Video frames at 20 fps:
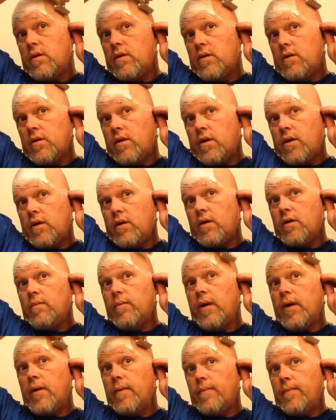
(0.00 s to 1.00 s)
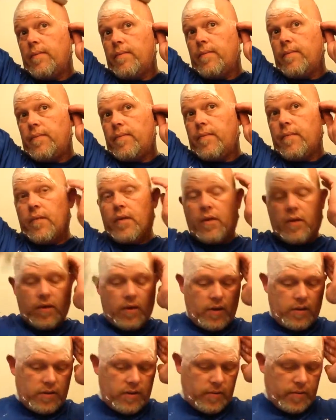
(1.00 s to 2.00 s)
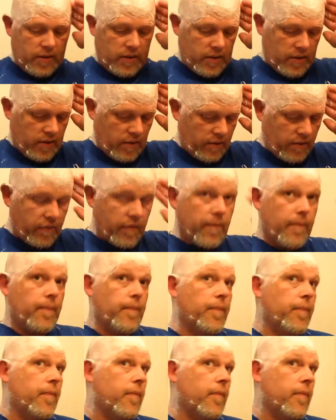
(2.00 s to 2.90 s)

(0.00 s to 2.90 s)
concerned about causing myself to